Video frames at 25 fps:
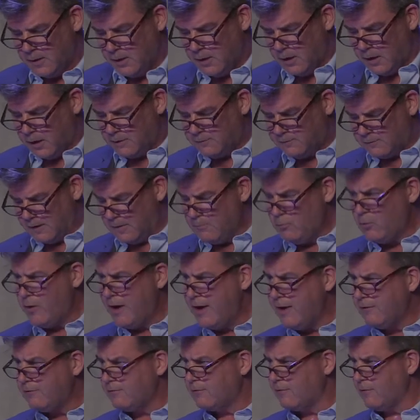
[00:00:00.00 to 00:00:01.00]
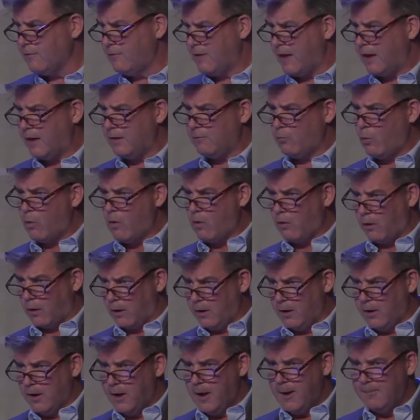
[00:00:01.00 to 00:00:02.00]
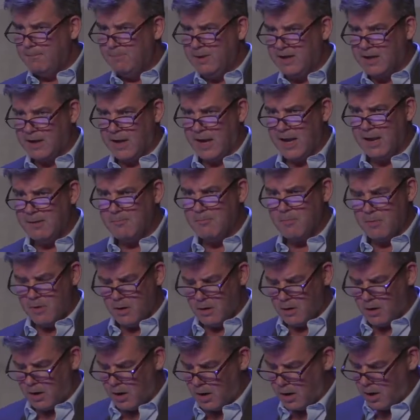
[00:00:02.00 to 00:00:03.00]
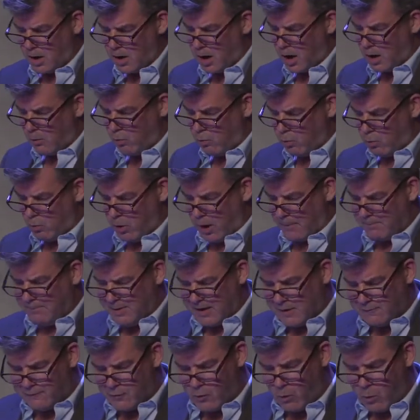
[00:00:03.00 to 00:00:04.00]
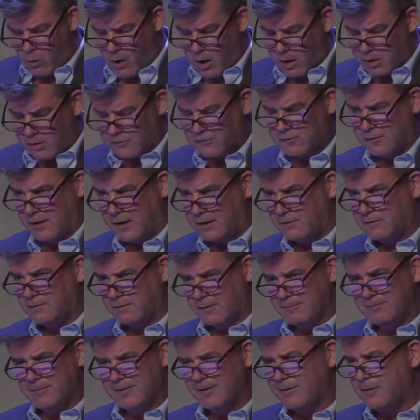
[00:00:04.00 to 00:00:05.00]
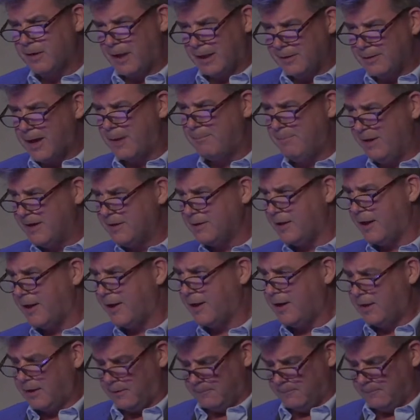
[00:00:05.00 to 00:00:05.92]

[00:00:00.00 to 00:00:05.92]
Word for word: In some ways, that war became uh, a, a, bit of a watershed, some, a, a bit like